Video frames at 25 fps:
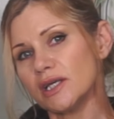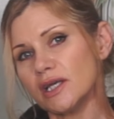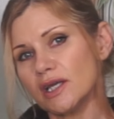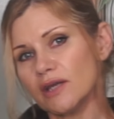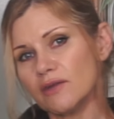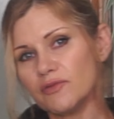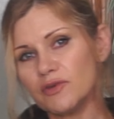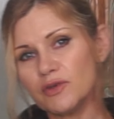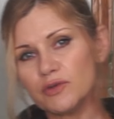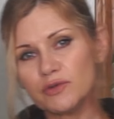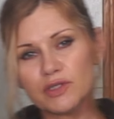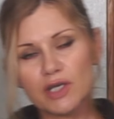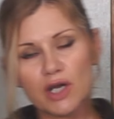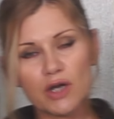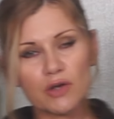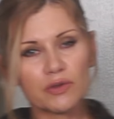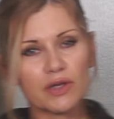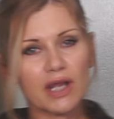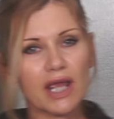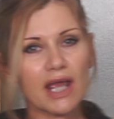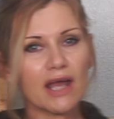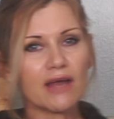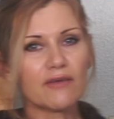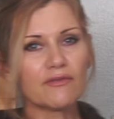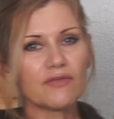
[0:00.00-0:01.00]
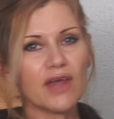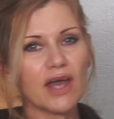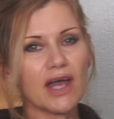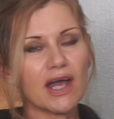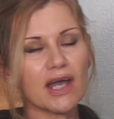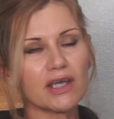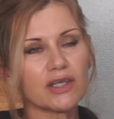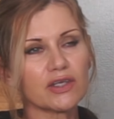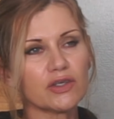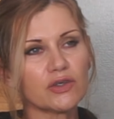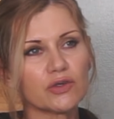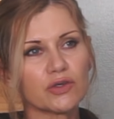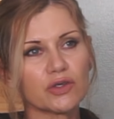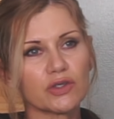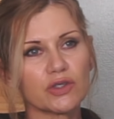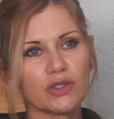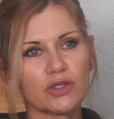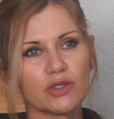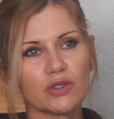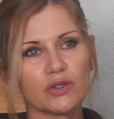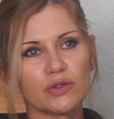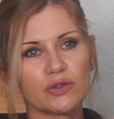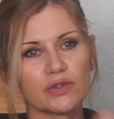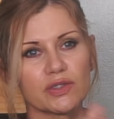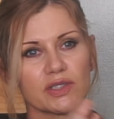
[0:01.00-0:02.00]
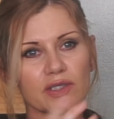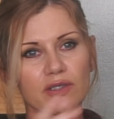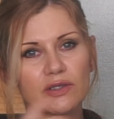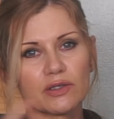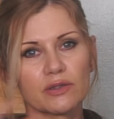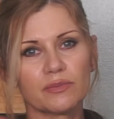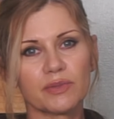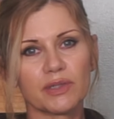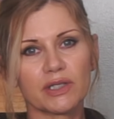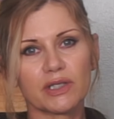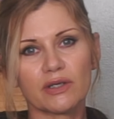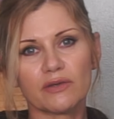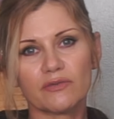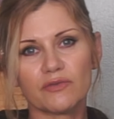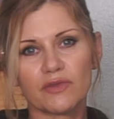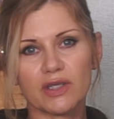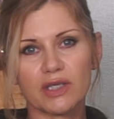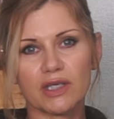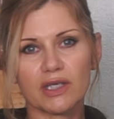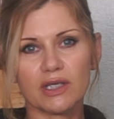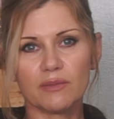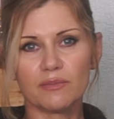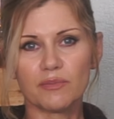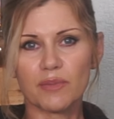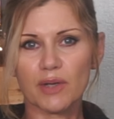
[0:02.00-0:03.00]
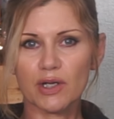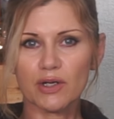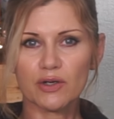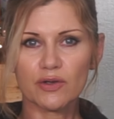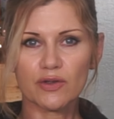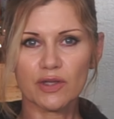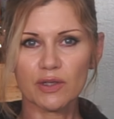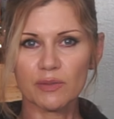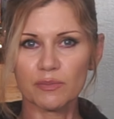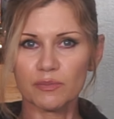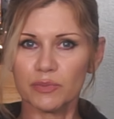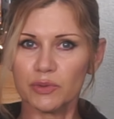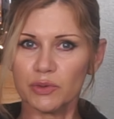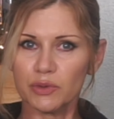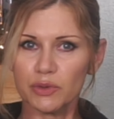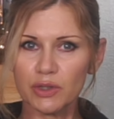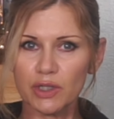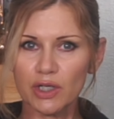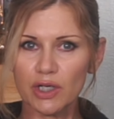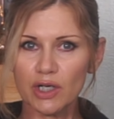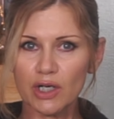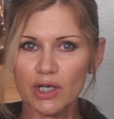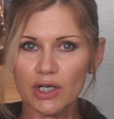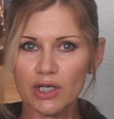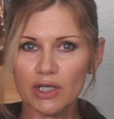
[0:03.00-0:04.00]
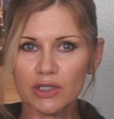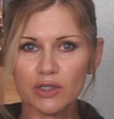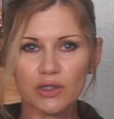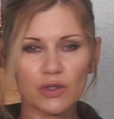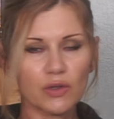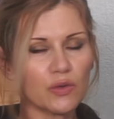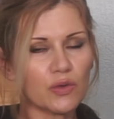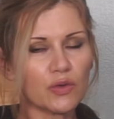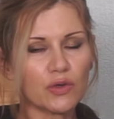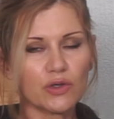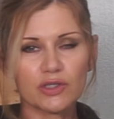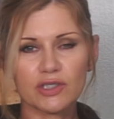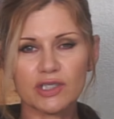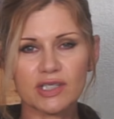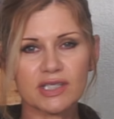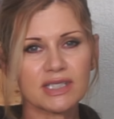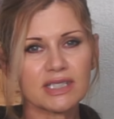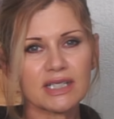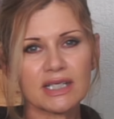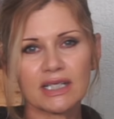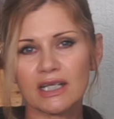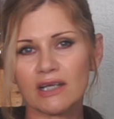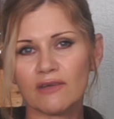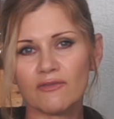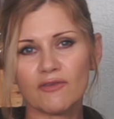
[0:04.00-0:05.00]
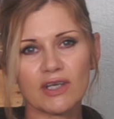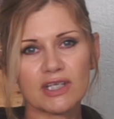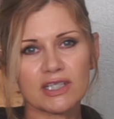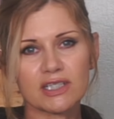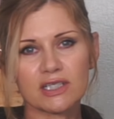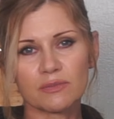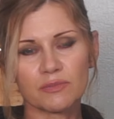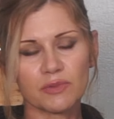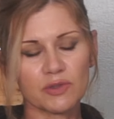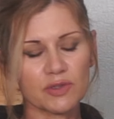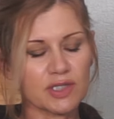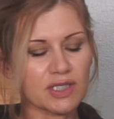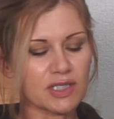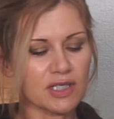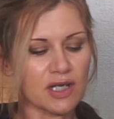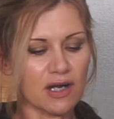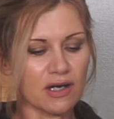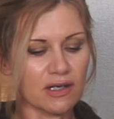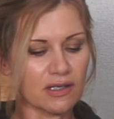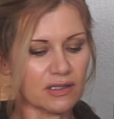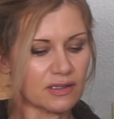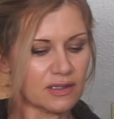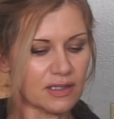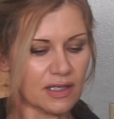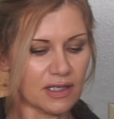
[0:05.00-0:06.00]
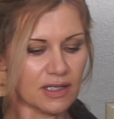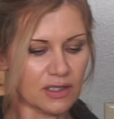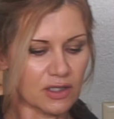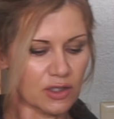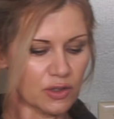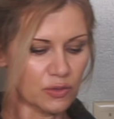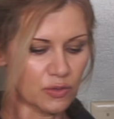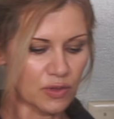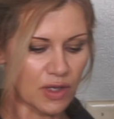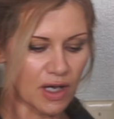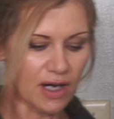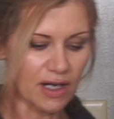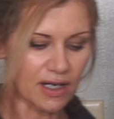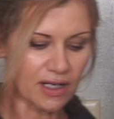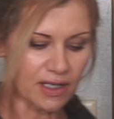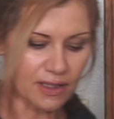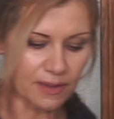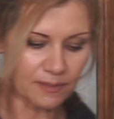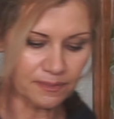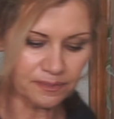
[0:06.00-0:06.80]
If you don't have that, you could use a little bit of the Better Than bouillon or just any vegetable stock that you like.